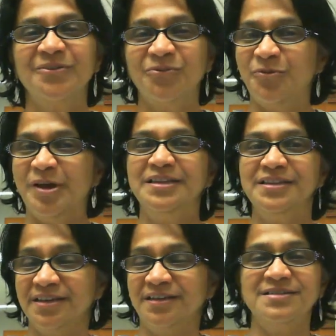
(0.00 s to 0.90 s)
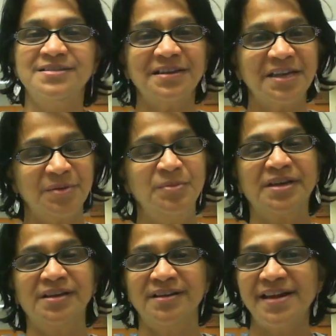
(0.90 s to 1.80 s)
when there is a
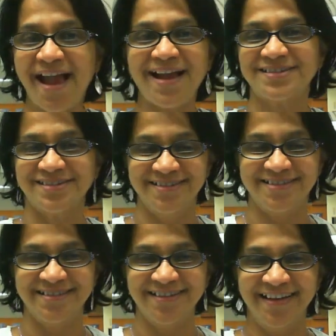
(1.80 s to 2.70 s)
chemical reactions.